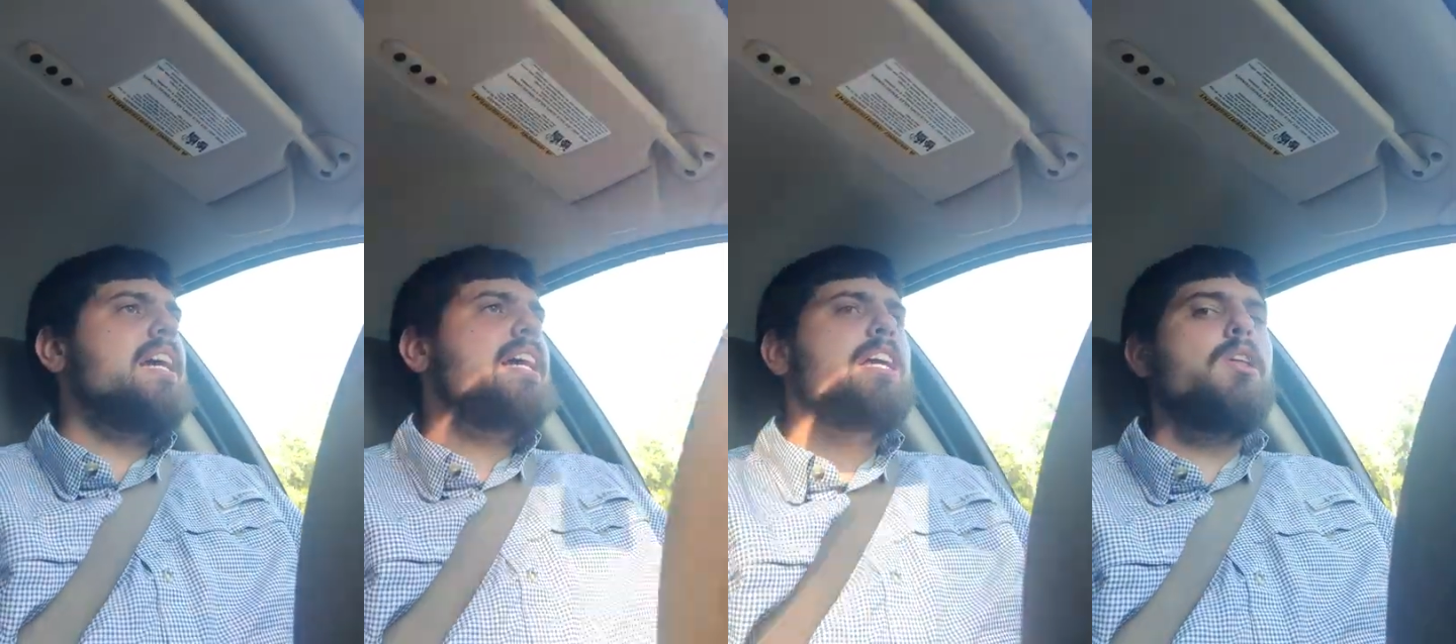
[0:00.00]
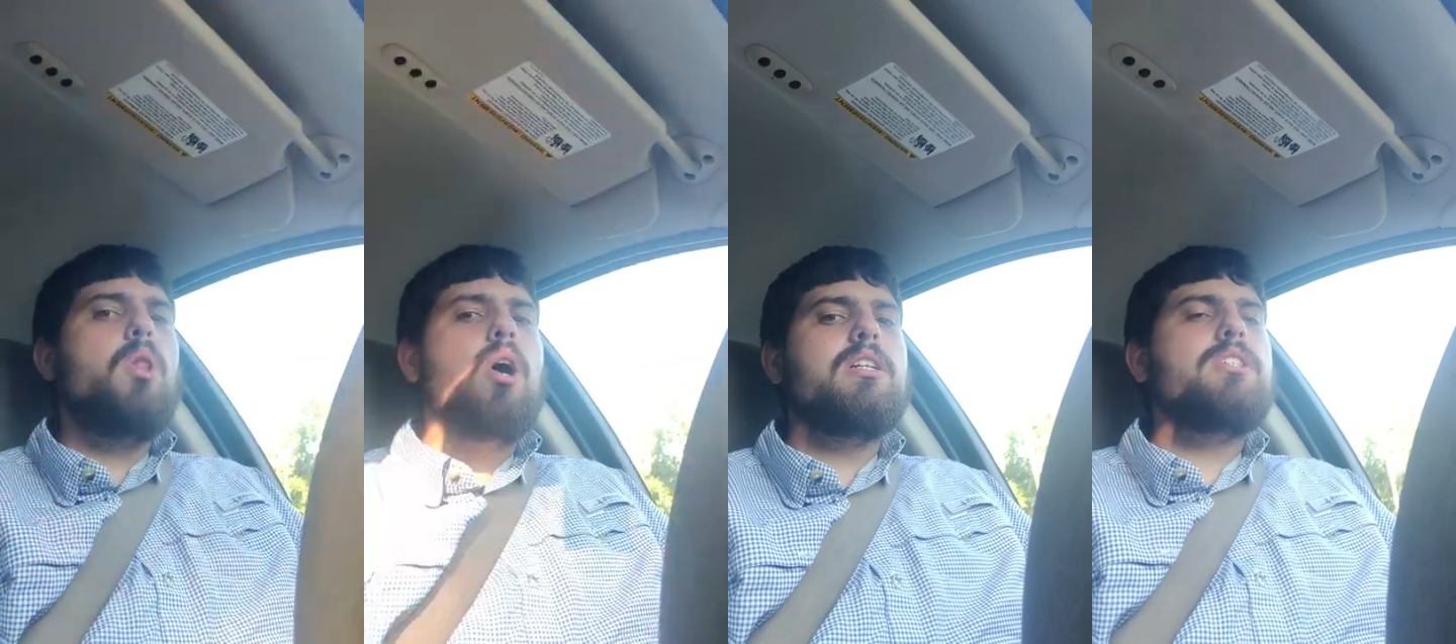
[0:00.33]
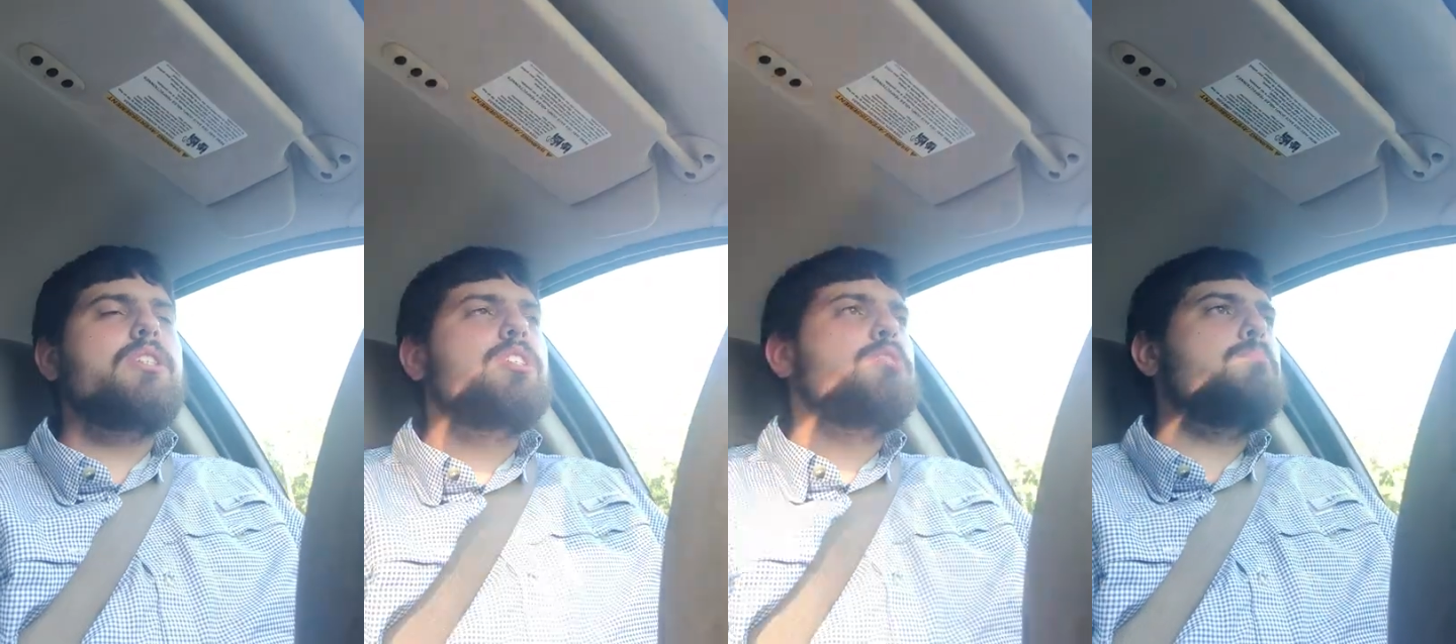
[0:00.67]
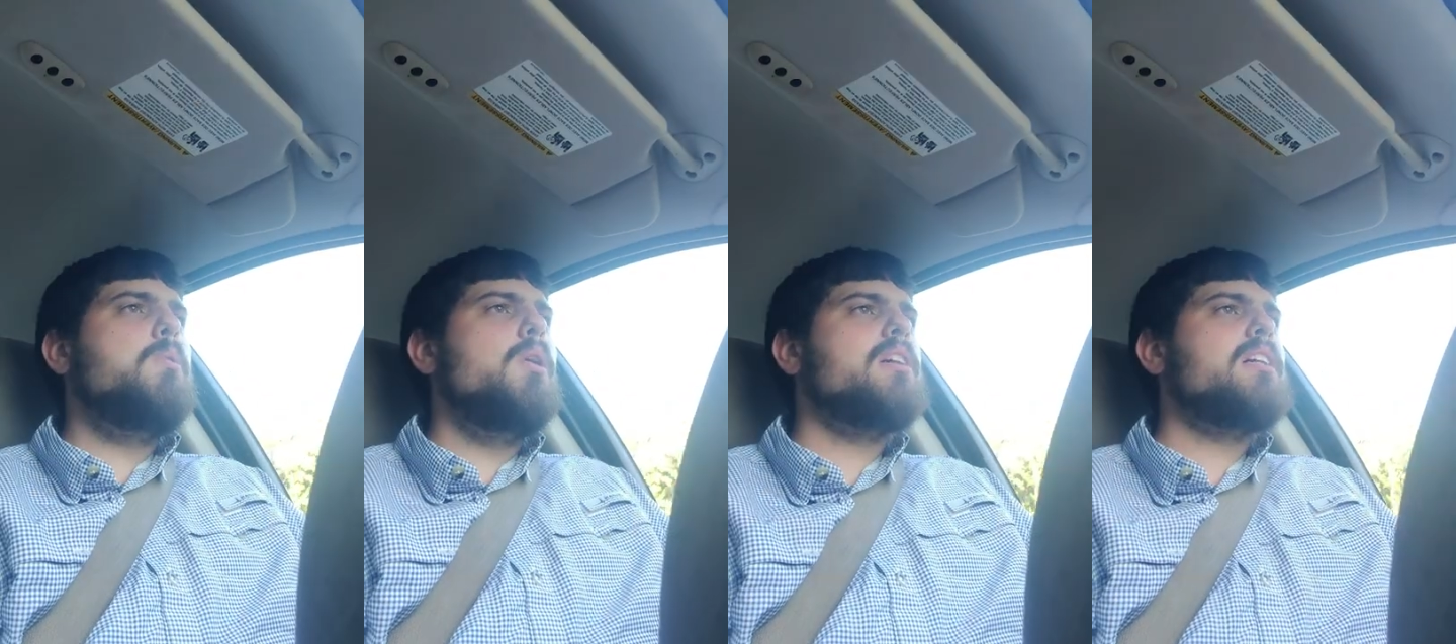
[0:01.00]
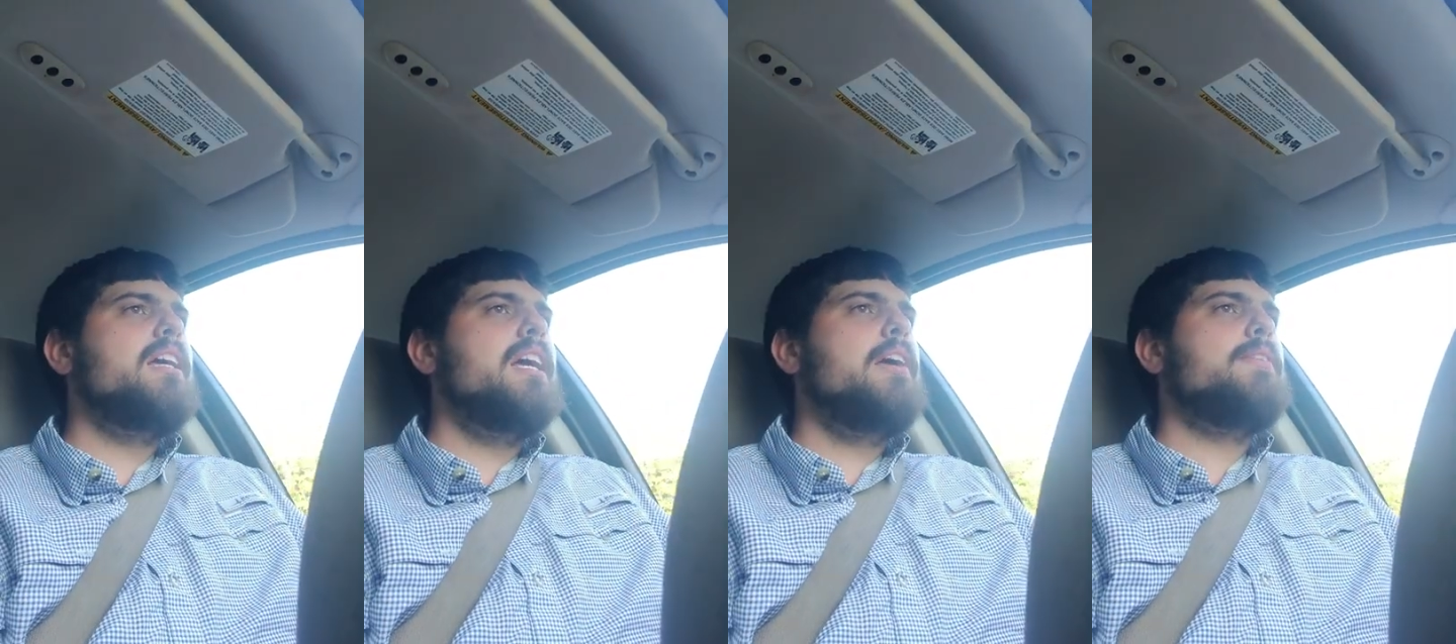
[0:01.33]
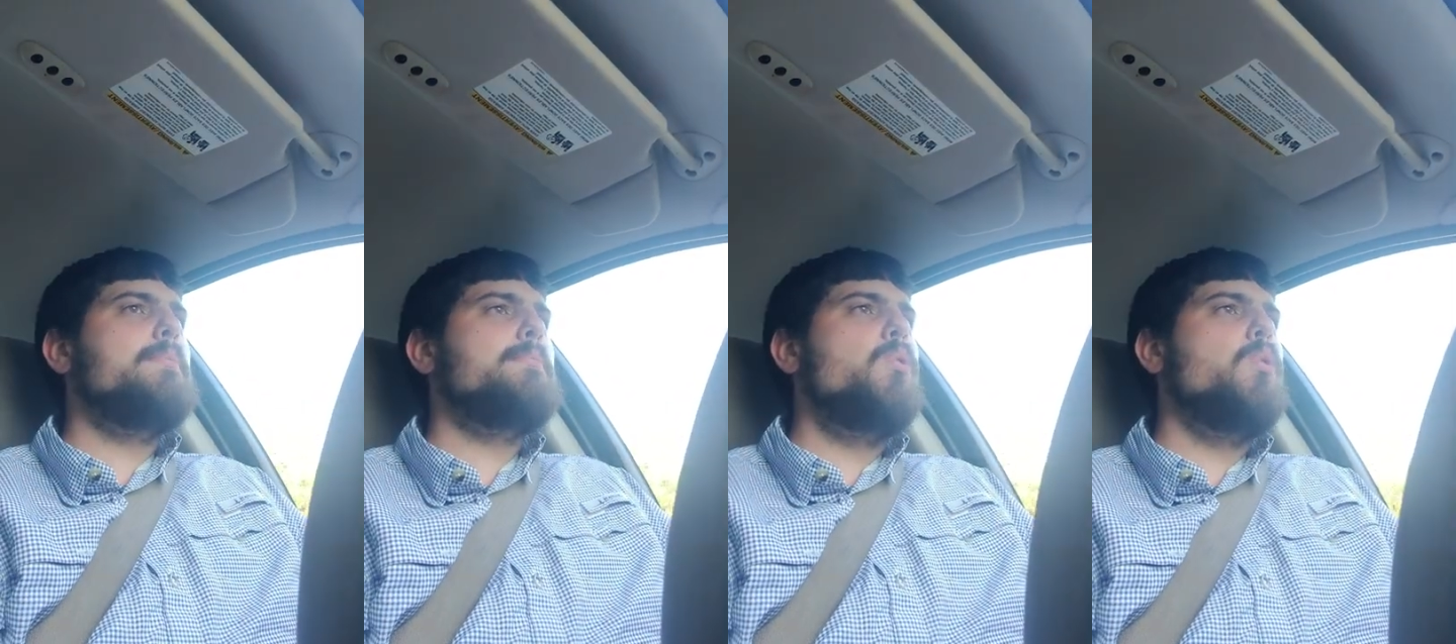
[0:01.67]
and he launches his book, If
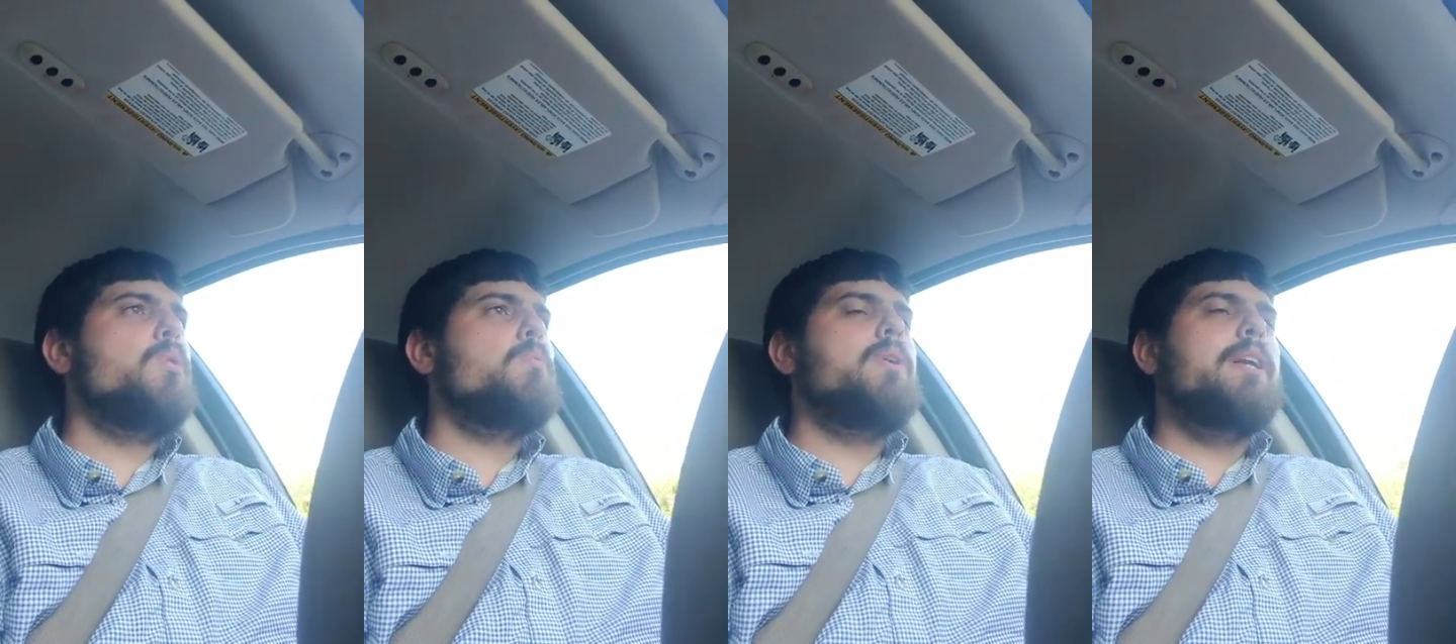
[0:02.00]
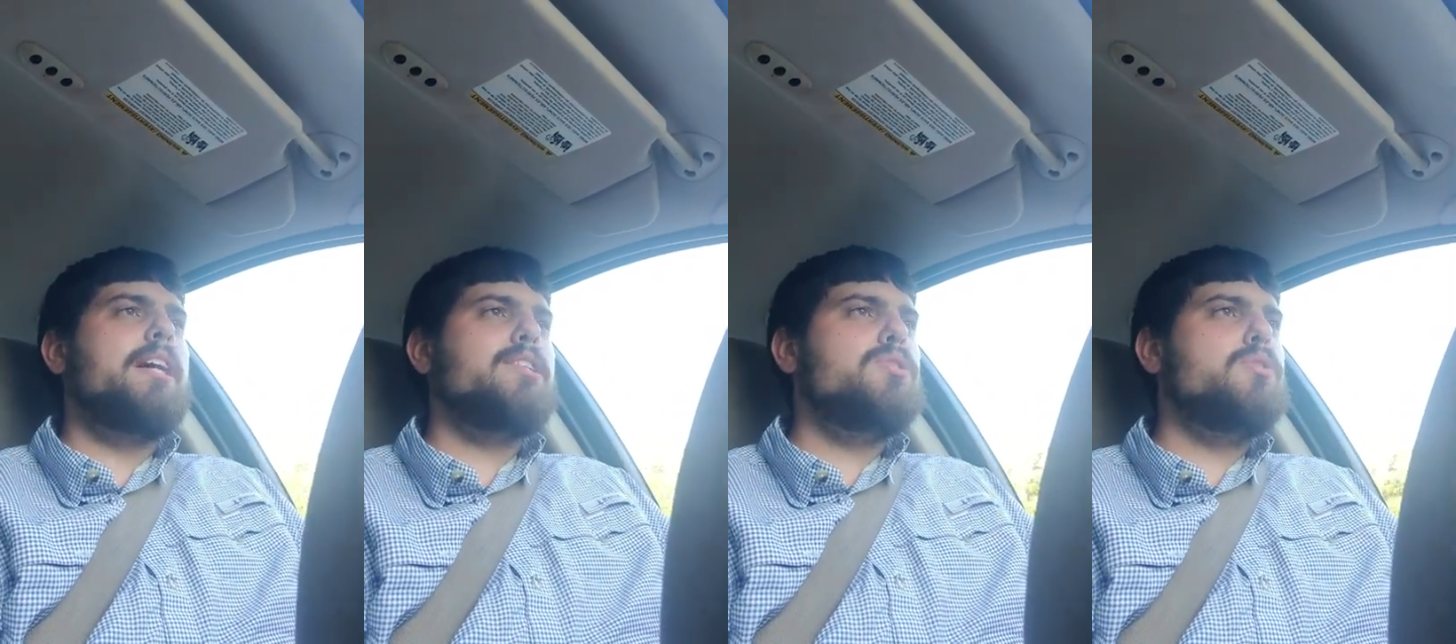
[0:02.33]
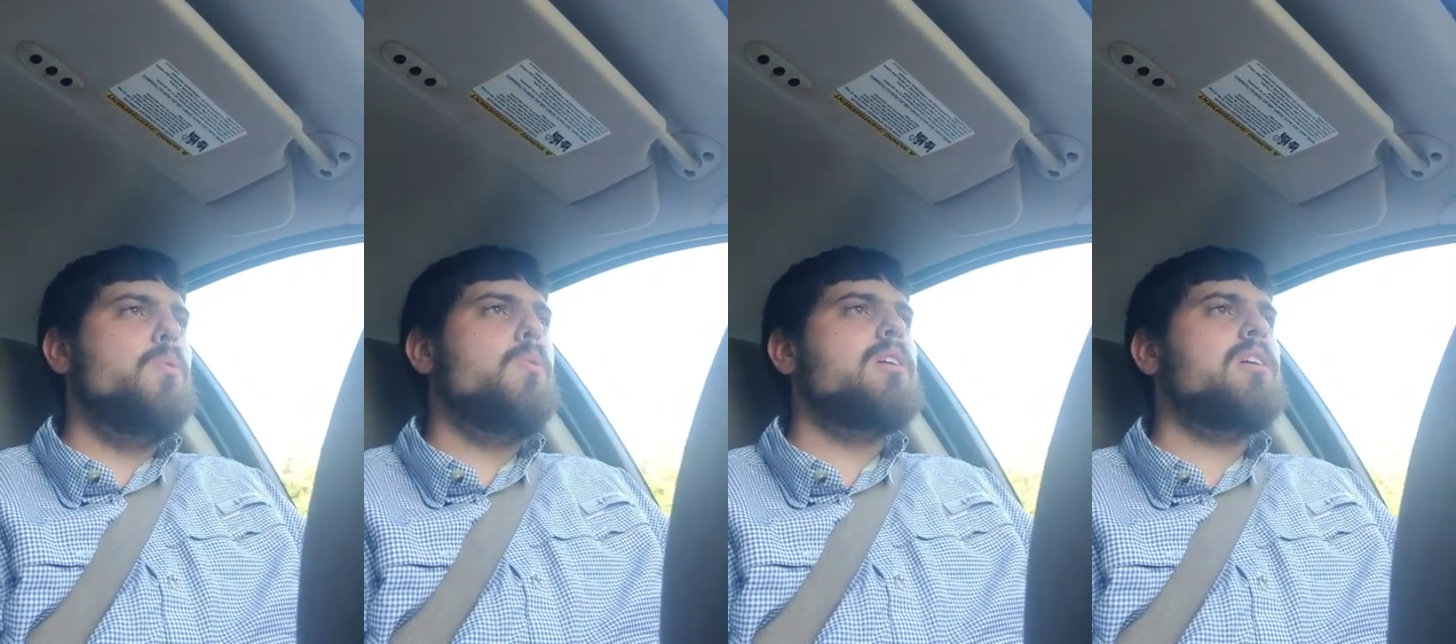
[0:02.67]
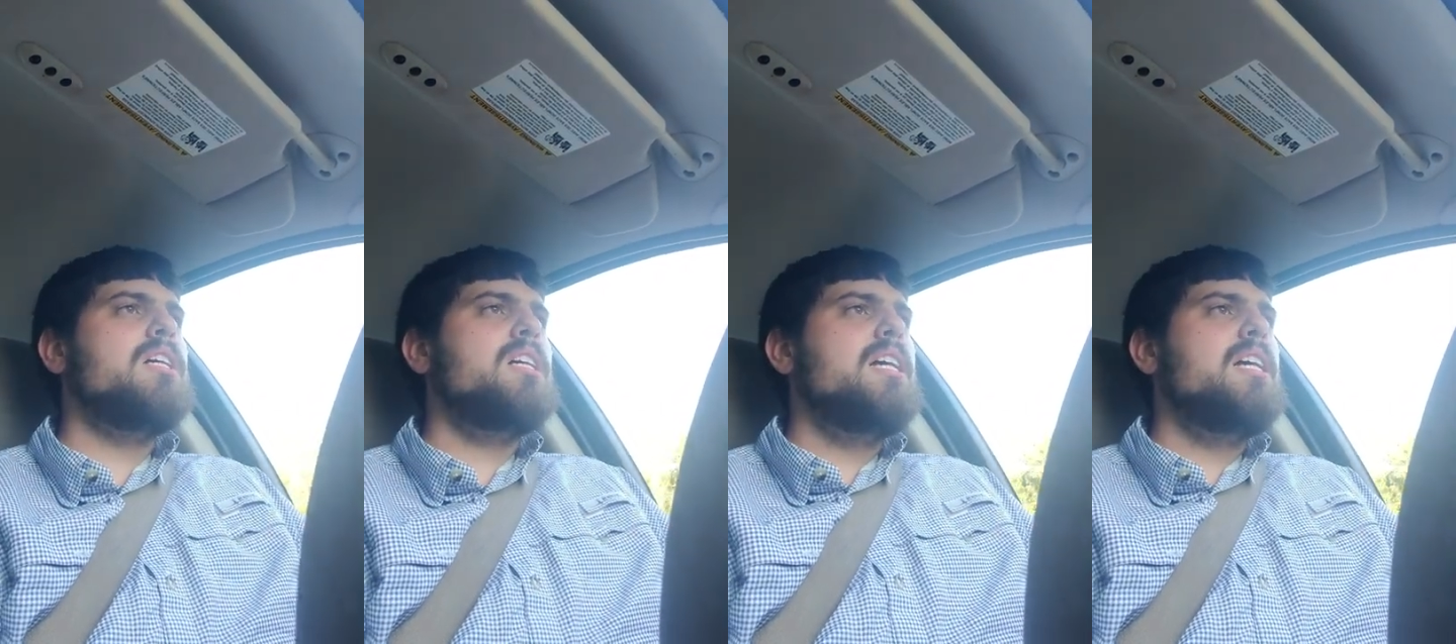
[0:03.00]
the Poor Were Next Door.